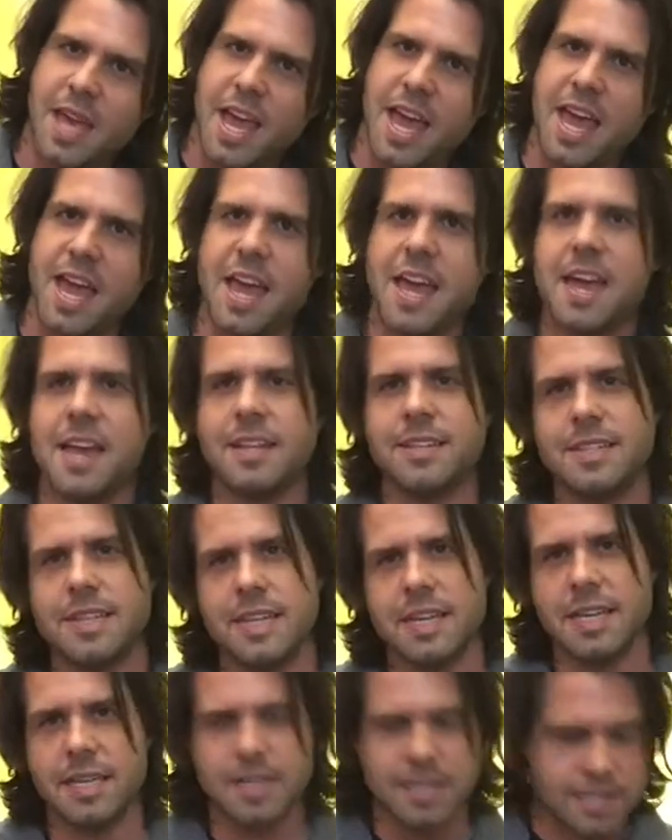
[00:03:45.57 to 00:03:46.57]
A,
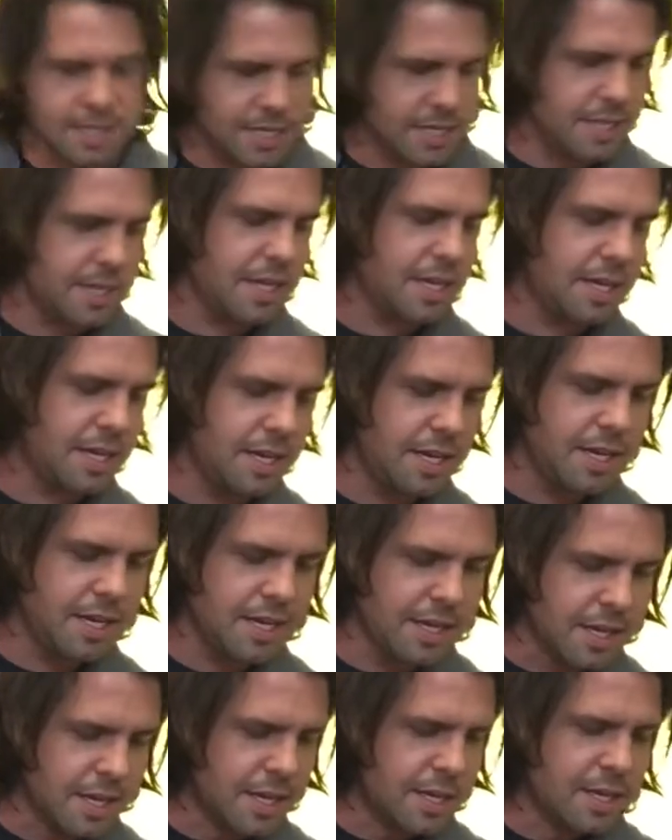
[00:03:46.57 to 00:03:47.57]
da, da, da,
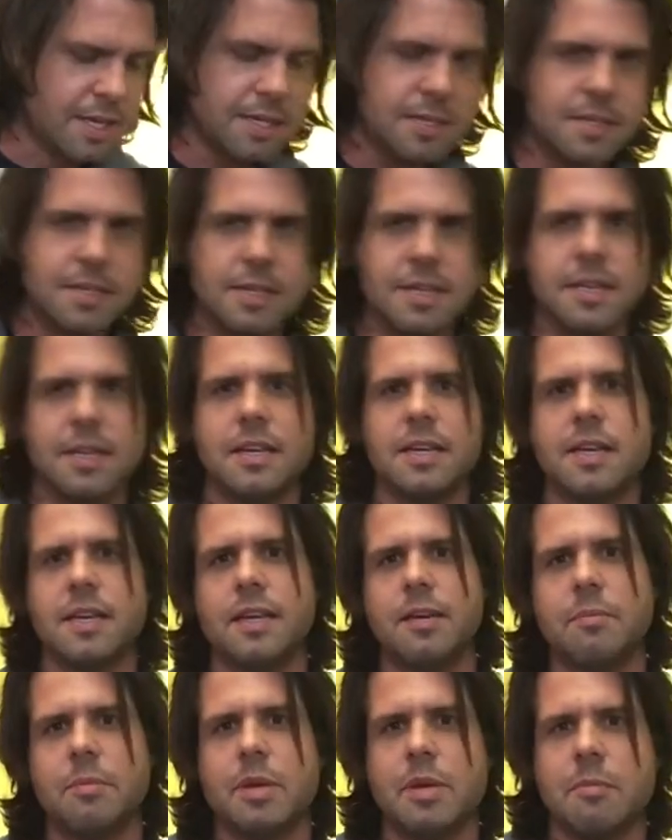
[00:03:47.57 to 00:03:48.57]

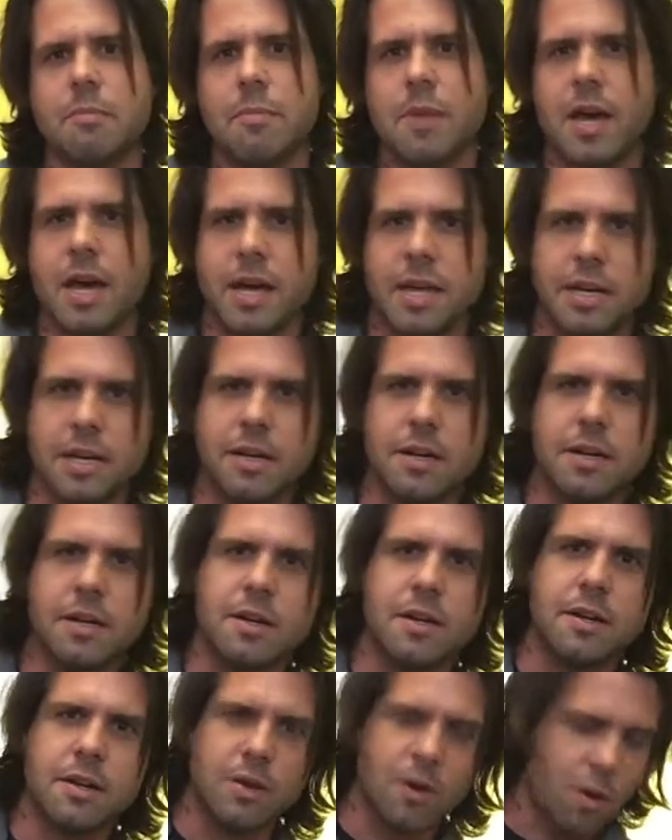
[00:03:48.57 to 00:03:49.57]
da, B
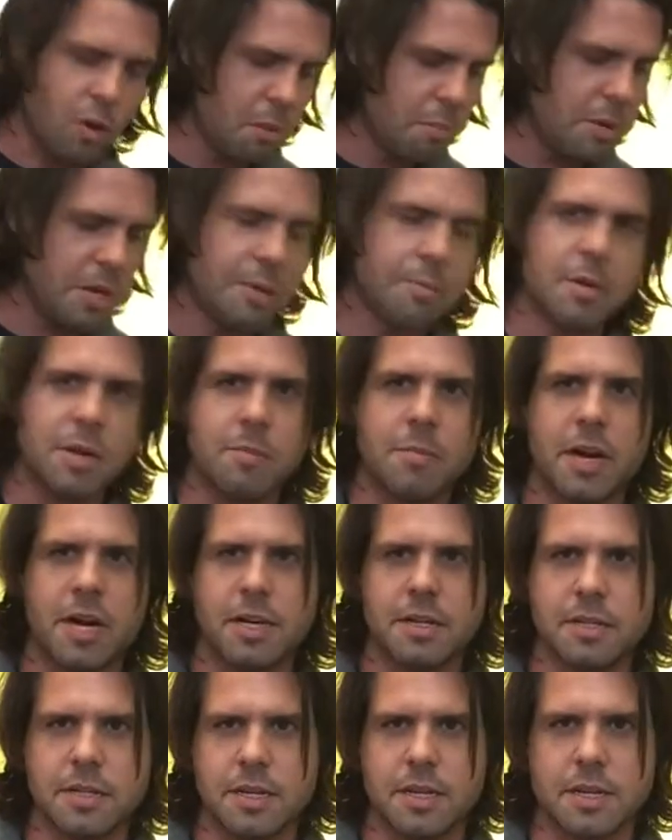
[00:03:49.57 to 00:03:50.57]
minor, a whole big B
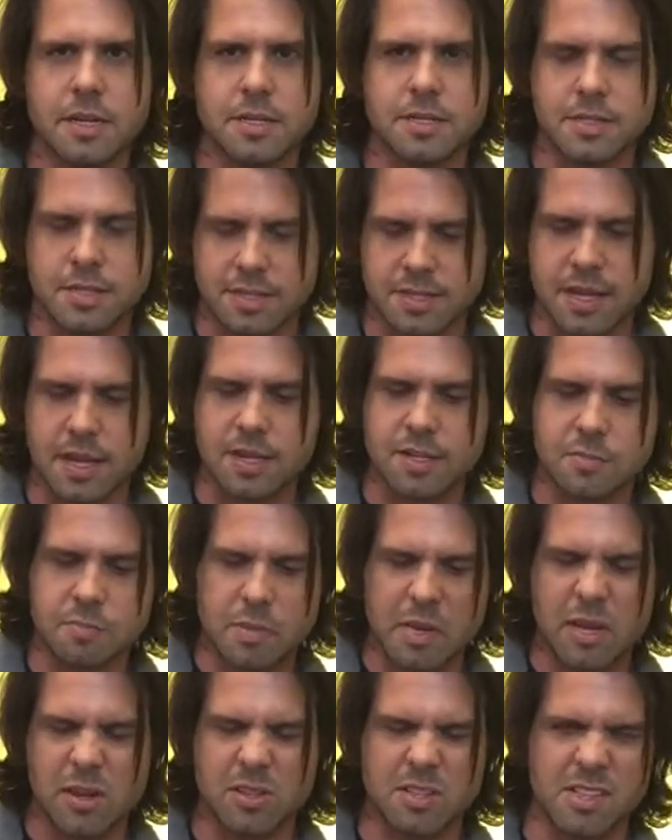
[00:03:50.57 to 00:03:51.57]
minor there, because he's got his
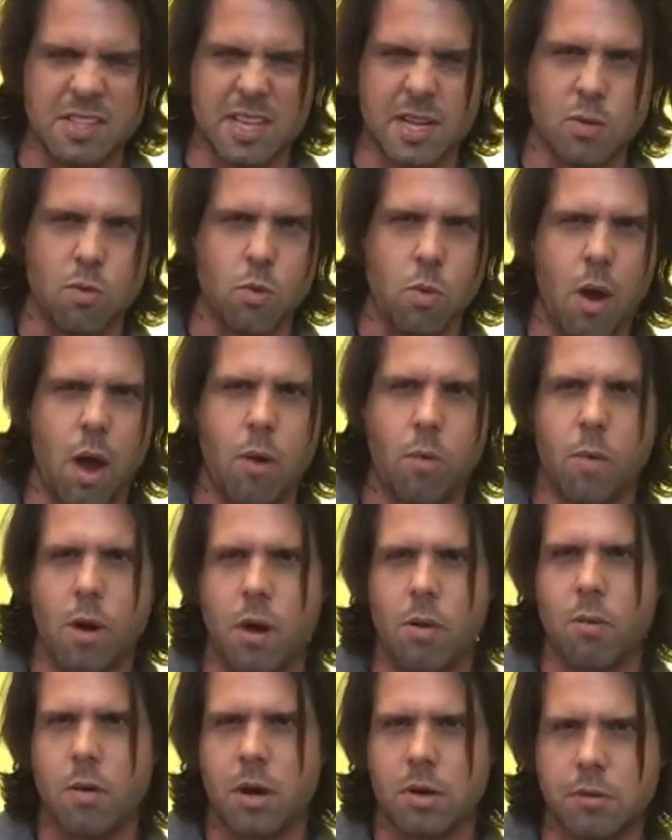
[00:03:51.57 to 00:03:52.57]
pedals, he's like, wow,
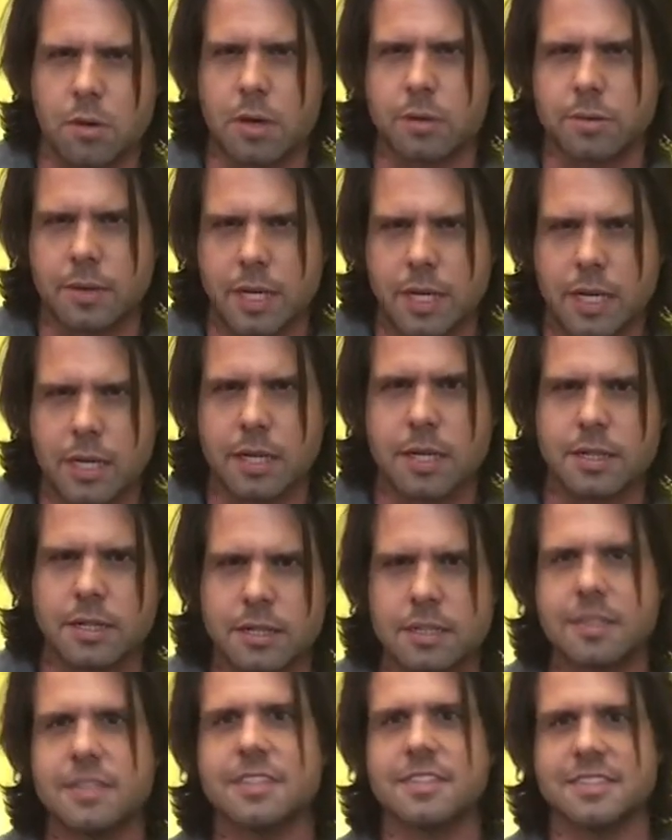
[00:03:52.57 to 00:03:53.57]
wow, wow, wow, wow,
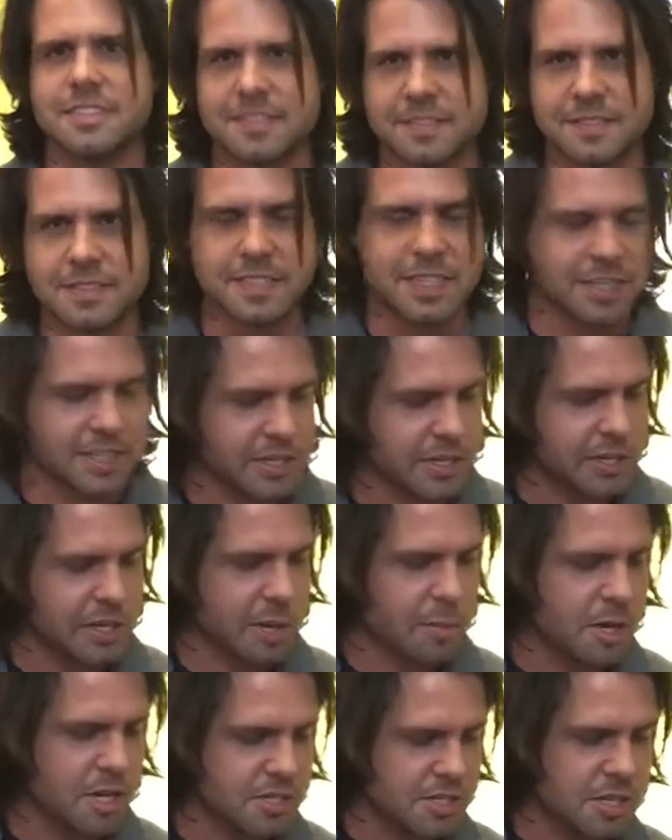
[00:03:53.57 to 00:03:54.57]
sound like Cookie
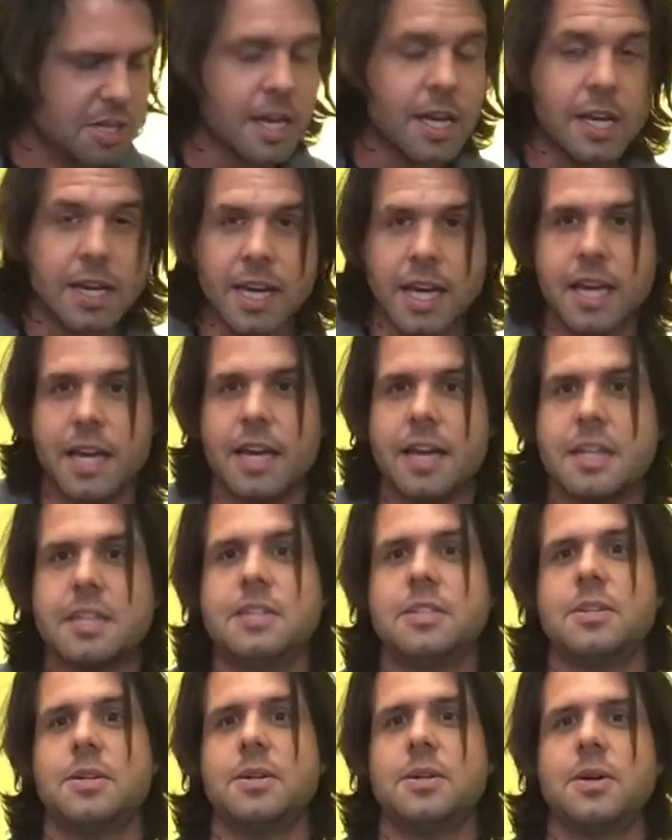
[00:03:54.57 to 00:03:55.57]
Monster, and
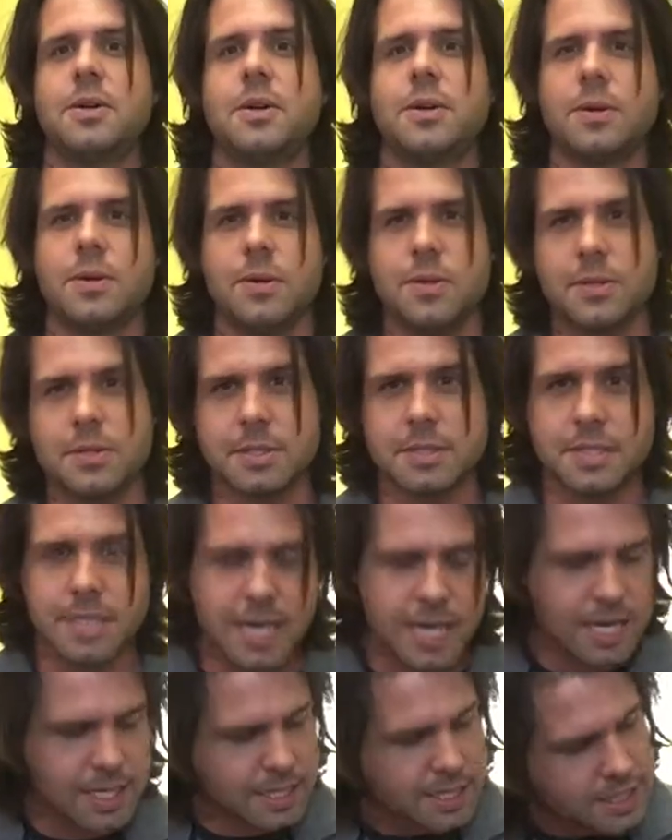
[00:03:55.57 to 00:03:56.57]
oh,
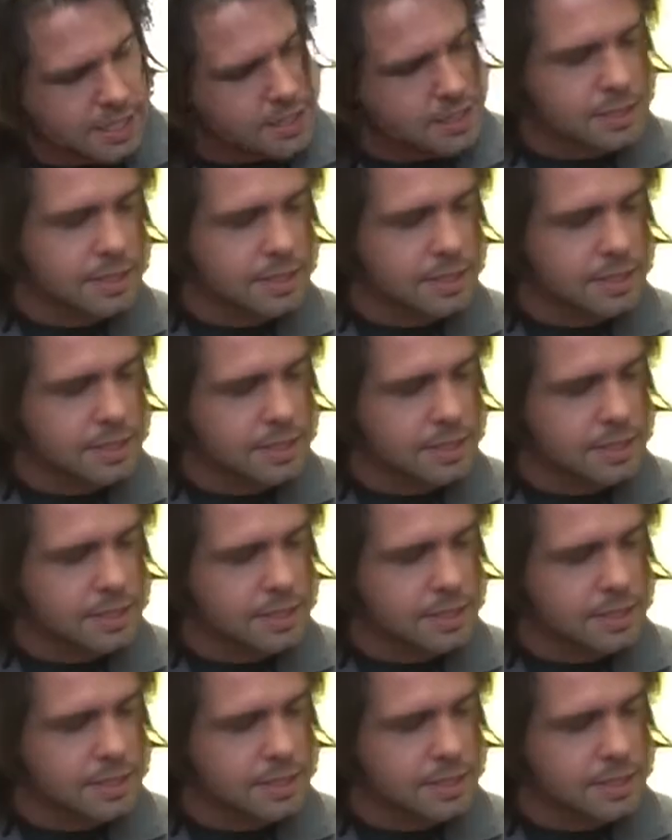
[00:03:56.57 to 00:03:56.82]
that he